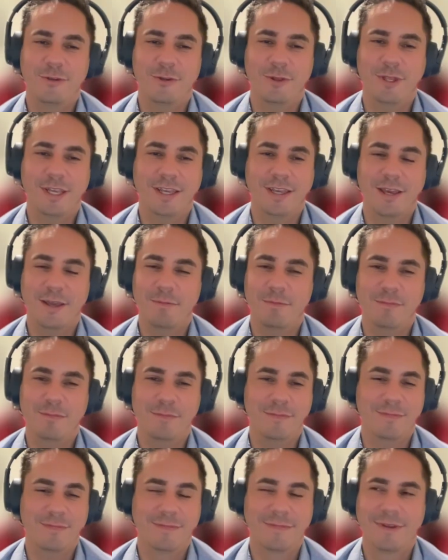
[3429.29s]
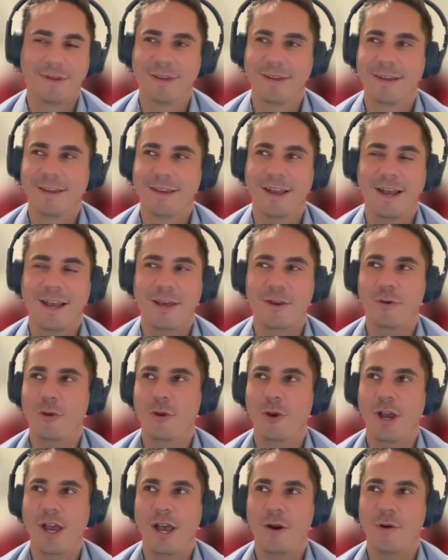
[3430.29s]
Like I don't know
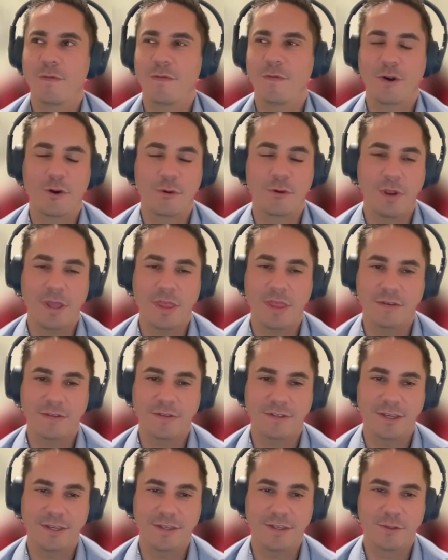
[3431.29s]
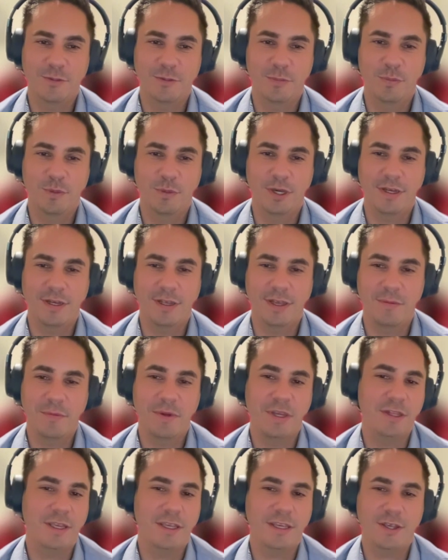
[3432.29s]
how far away this is, but I mean,
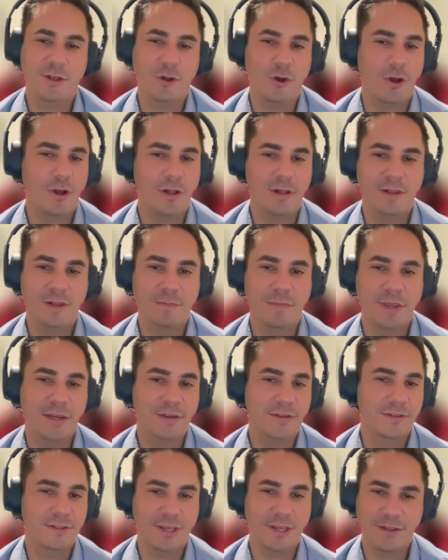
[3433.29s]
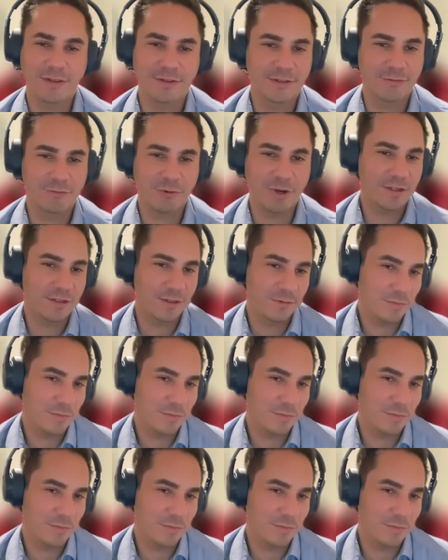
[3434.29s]
like it all makes sense, right?